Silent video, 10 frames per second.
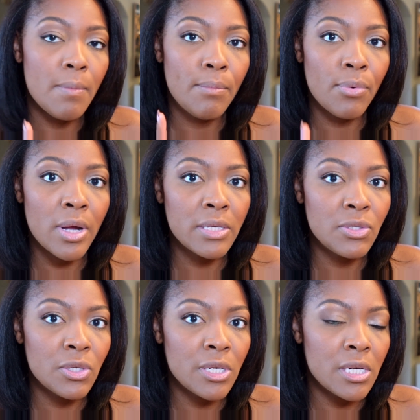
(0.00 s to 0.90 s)

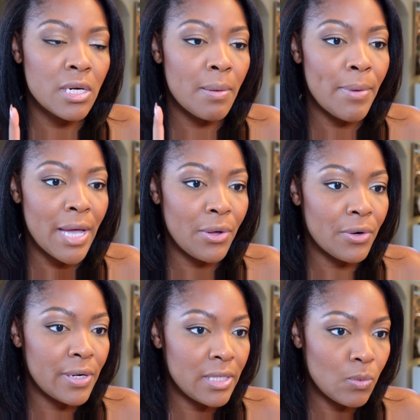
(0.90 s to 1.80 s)
bronzer
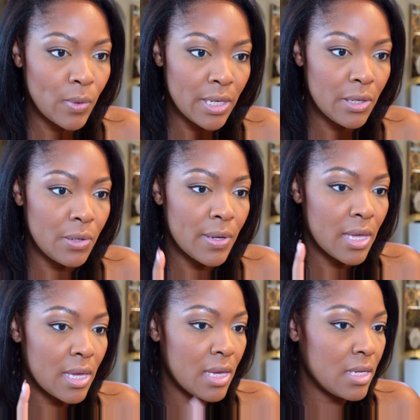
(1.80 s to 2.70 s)
powder as well
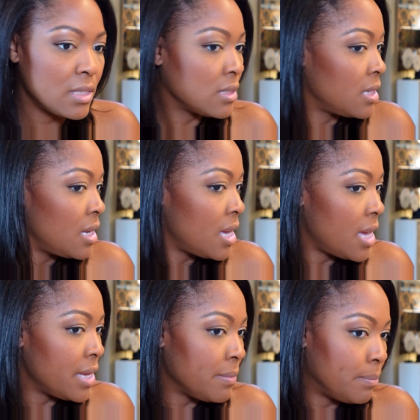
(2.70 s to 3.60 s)
and a